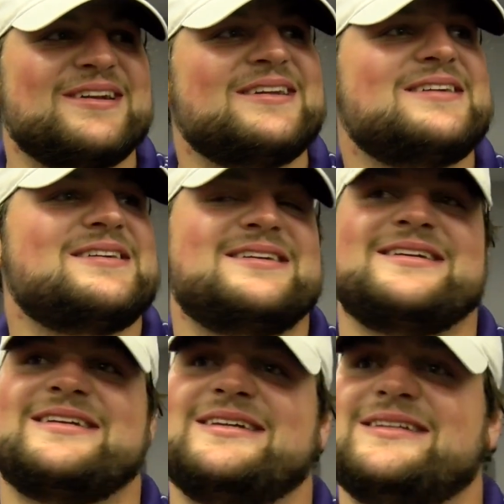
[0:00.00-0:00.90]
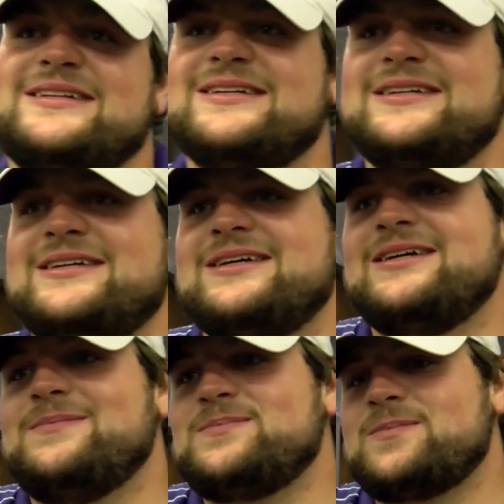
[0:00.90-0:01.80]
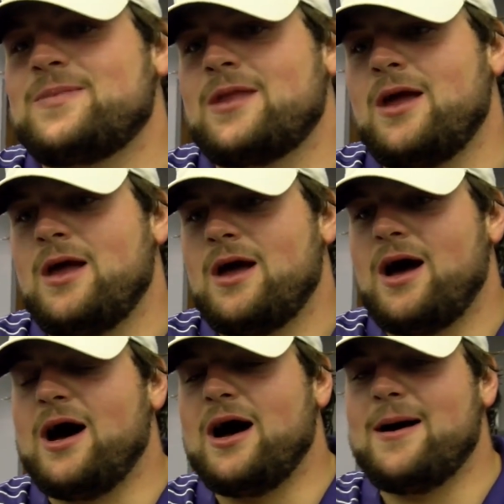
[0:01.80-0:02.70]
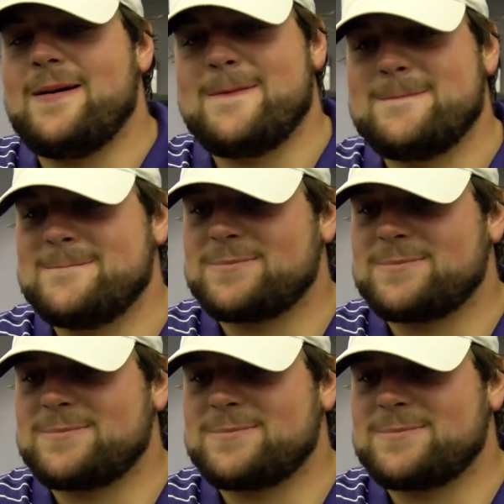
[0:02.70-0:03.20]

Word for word: Have you had a chance to talk to Taylor at all? after uh, he went down?